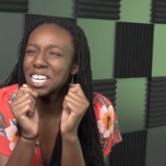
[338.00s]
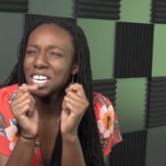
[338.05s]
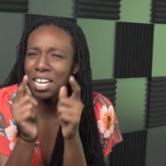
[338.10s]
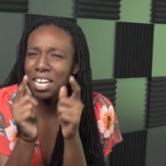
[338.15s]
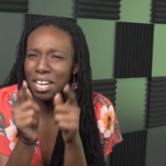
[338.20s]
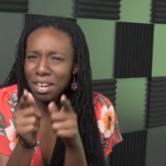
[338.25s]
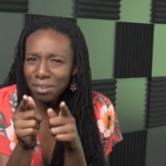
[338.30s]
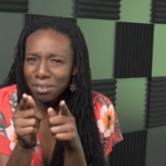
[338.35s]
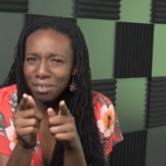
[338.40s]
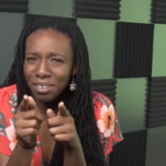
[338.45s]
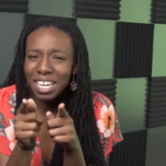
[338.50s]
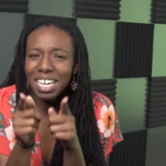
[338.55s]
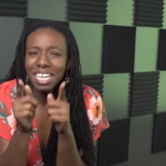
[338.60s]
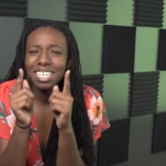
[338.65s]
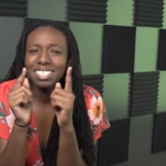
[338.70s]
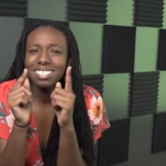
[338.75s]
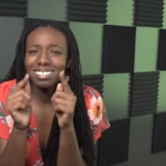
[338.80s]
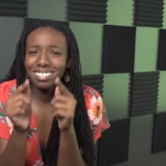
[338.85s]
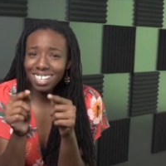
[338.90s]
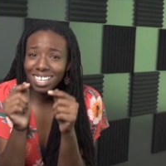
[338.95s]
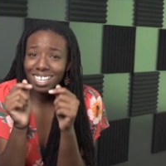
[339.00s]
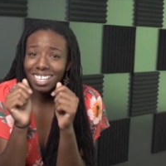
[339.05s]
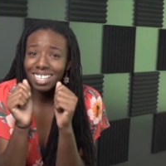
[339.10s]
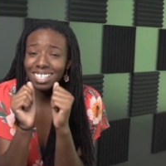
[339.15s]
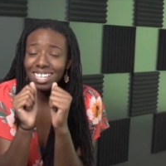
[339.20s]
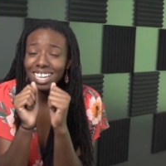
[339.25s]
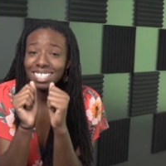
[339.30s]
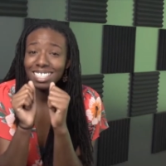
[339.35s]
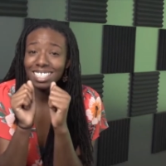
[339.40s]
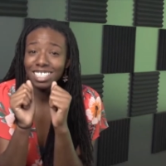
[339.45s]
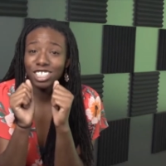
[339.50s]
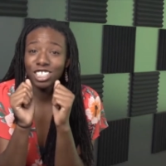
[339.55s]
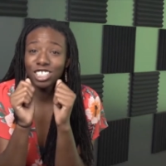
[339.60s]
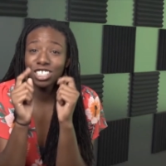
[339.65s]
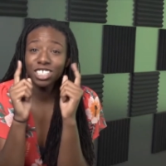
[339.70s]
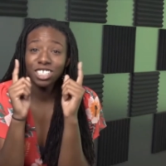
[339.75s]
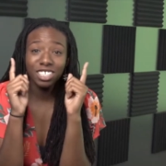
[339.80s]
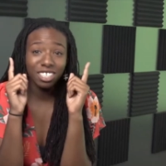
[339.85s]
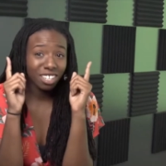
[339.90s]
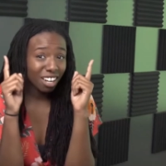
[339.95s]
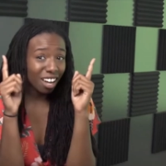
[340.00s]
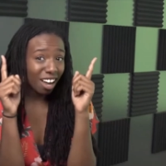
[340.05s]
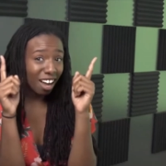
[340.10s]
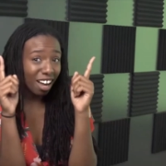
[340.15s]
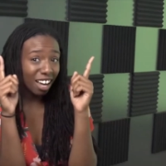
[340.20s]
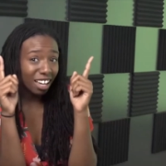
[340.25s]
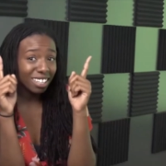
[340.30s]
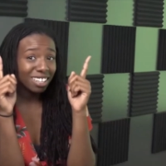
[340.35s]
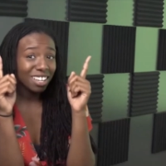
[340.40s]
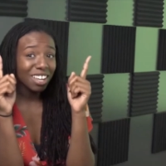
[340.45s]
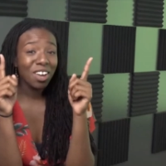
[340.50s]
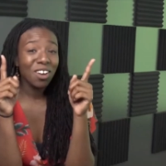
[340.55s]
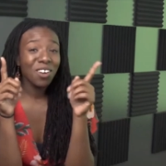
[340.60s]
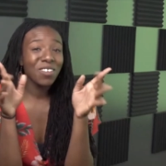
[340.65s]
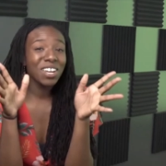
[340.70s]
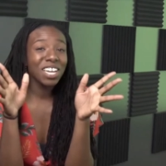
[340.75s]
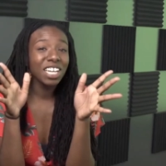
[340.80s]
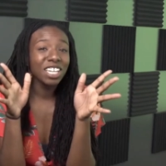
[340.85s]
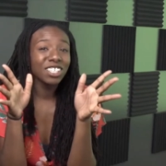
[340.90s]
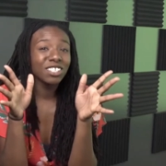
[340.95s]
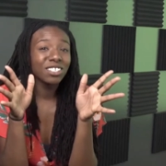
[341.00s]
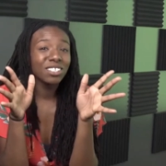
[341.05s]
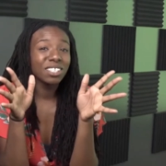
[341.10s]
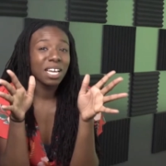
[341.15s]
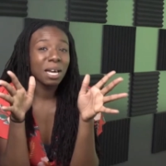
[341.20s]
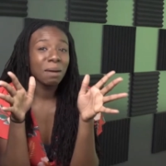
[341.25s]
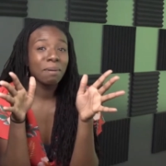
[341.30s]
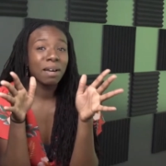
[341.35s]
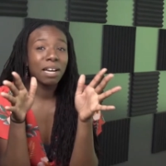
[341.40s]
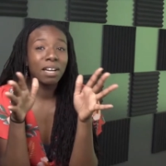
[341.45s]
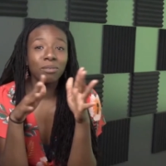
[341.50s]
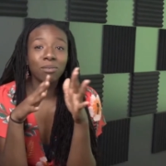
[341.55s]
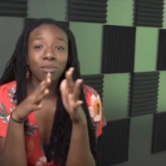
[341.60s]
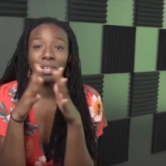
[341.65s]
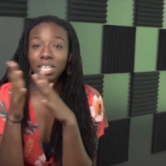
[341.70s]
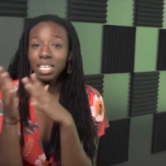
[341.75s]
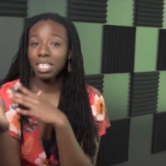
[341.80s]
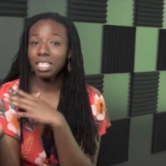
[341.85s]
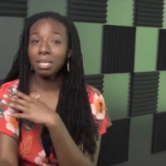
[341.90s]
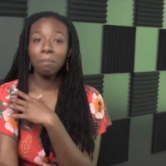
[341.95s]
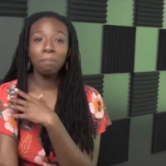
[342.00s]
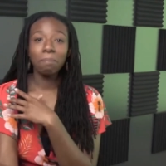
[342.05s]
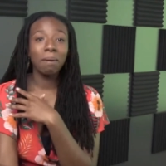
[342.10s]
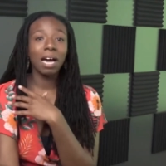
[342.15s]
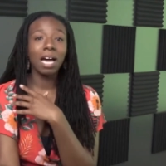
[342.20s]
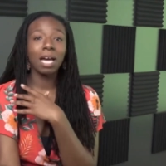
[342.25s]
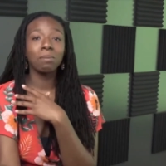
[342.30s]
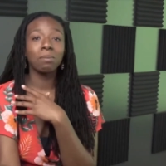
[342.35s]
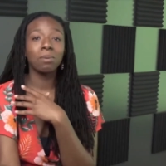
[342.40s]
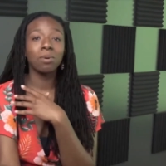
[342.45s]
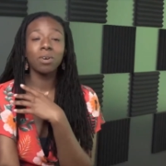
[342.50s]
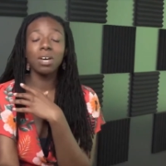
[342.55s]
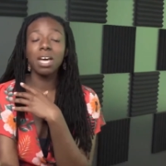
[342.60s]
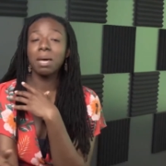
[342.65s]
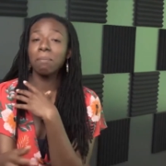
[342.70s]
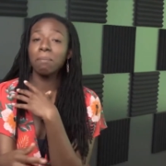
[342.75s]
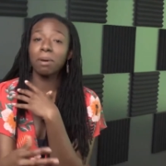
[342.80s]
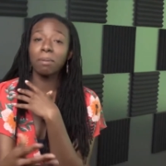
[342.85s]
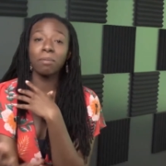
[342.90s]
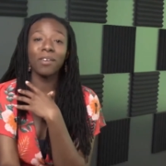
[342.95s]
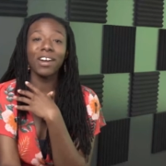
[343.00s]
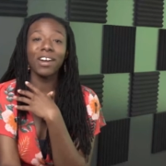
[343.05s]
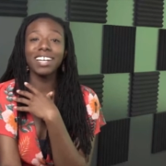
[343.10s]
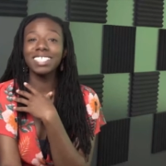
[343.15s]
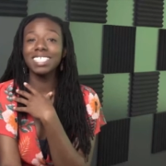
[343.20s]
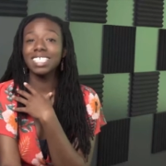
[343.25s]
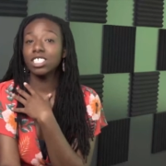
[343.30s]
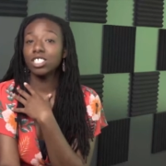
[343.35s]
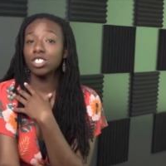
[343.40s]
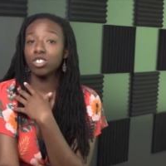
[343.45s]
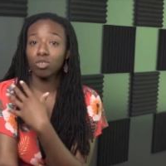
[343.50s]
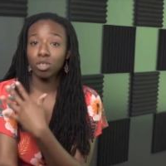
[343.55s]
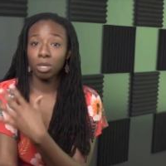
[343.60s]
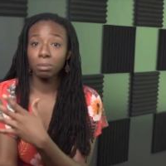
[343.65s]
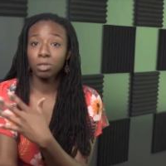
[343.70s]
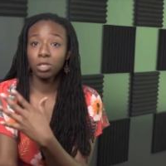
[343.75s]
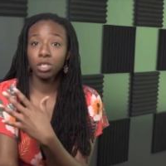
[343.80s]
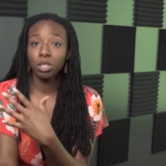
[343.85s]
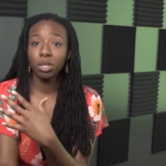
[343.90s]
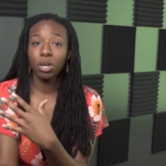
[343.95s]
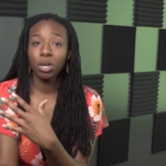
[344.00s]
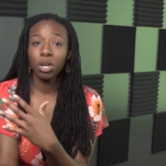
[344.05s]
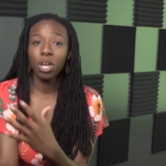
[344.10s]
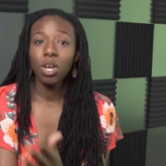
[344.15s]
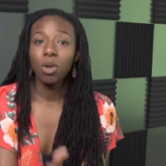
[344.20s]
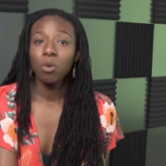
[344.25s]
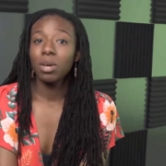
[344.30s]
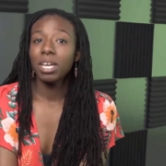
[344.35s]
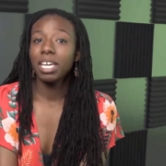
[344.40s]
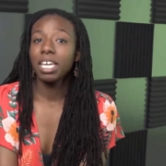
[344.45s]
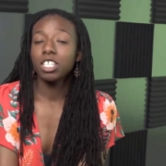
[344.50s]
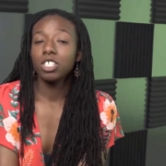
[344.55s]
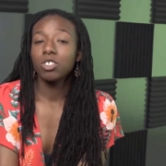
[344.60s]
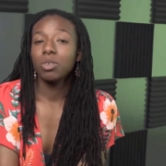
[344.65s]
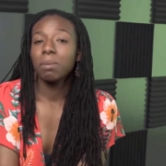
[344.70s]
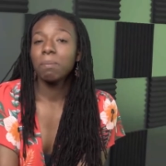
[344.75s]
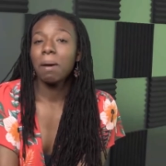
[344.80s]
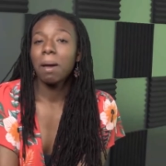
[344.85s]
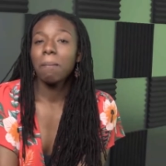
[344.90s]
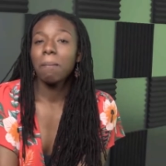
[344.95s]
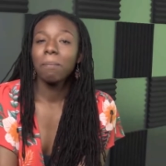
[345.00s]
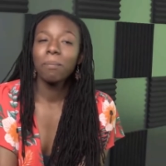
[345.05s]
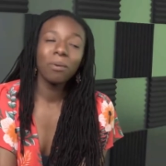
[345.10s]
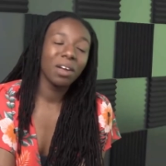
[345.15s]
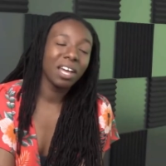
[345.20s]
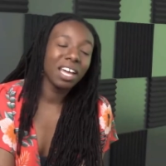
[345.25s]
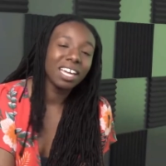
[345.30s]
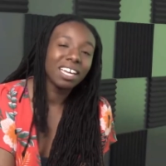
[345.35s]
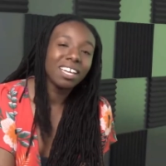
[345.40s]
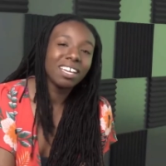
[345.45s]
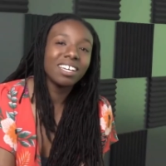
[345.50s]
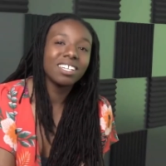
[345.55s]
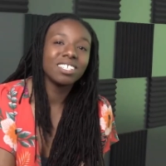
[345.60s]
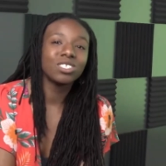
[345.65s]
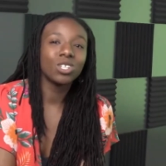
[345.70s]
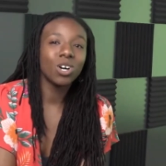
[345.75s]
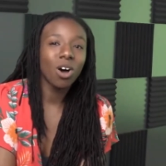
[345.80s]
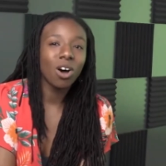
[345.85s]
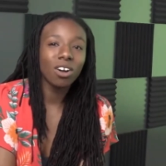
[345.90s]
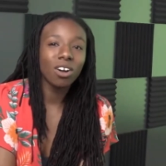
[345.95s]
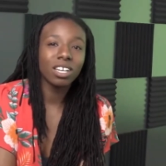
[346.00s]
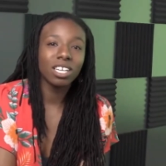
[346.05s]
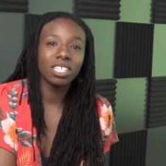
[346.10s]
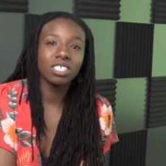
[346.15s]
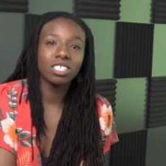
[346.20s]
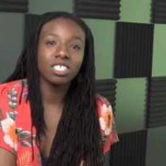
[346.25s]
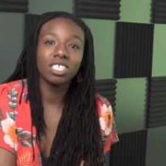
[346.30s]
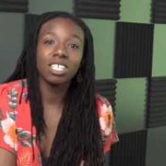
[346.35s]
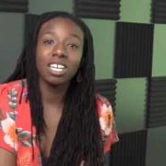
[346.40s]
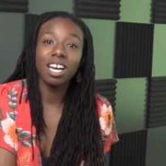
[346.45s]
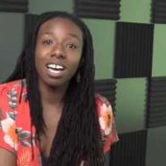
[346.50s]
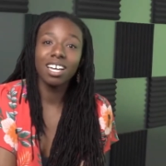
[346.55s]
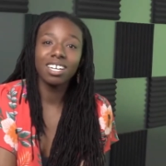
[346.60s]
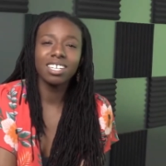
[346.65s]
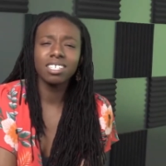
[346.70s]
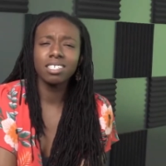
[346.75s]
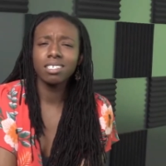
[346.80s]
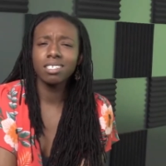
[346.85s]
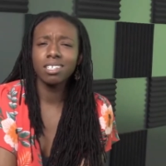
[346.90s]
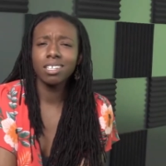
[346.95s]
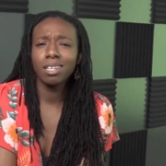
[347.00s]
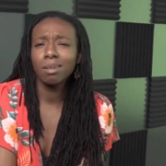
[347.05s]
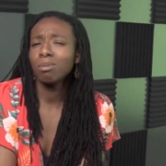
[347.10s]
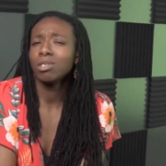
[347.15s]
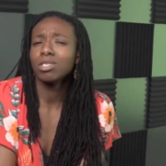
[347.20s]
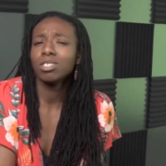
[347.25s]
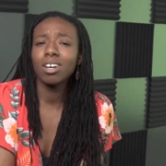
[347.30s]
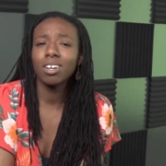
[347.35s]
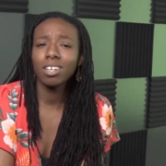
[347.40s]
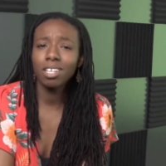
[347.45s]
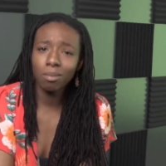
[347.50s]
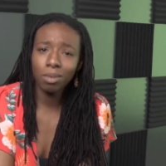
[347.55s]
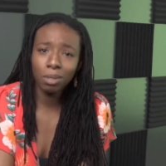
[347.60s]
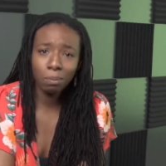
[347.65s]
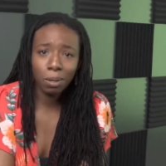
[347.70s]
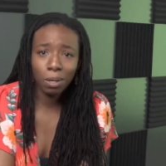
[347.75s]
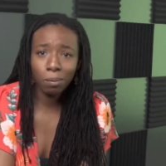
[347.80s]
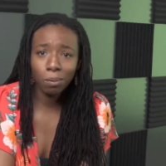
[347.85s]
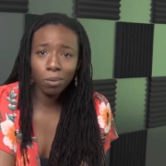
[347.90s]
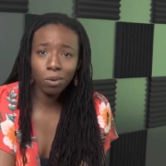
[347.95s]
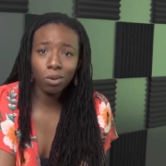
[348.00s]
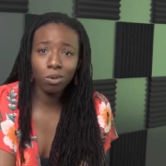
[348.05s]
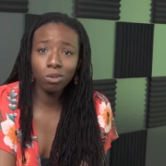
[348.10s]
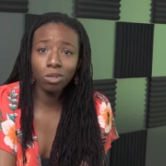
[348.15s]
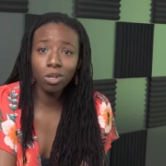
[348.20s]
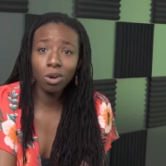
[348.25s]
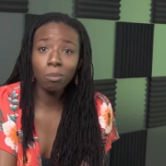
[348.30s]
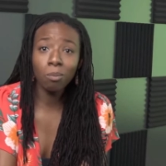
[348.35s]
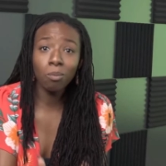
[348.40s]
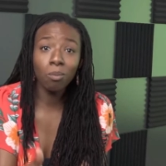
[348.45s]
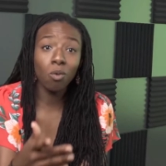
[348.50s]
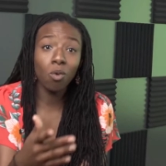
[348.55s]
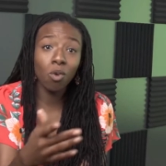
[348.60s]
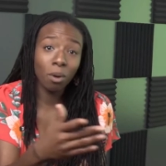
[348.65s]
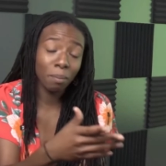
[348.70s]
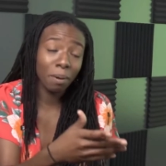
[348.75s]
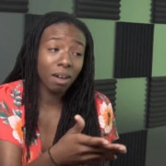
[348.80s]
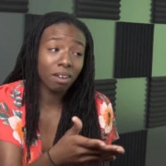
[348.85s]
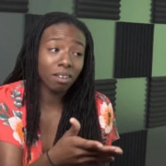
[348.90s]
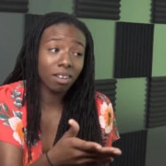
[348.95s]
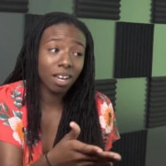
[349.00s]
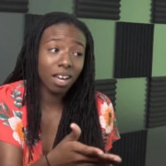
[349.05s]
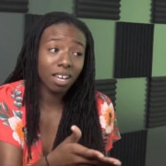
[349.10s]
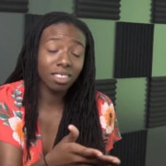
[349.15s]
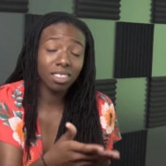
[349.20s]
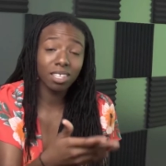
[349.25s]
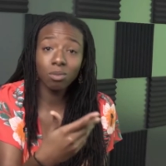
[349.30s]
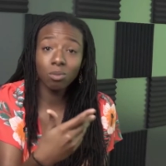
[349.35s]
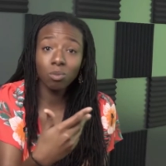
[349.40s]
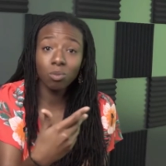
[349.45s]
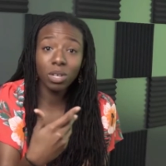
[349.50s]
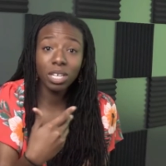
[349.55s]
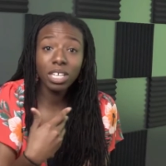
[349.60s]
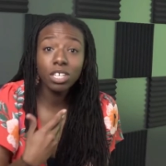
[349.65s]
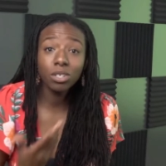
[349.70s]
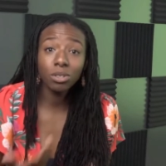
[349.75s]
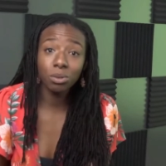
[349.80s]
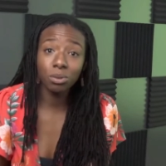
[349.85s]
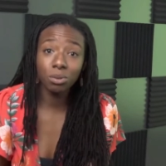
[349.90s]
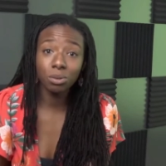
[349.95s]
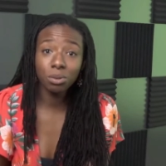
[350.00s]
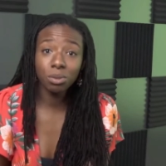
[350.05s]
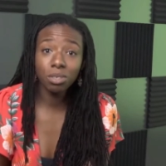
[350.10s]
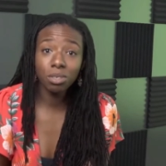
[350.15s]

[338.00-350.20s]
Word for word: no. Stay connected to God. We can do that by reading the Bible and memorizing scripture. We can do it by praying and talking to God and even talking with people who know more about God than we do.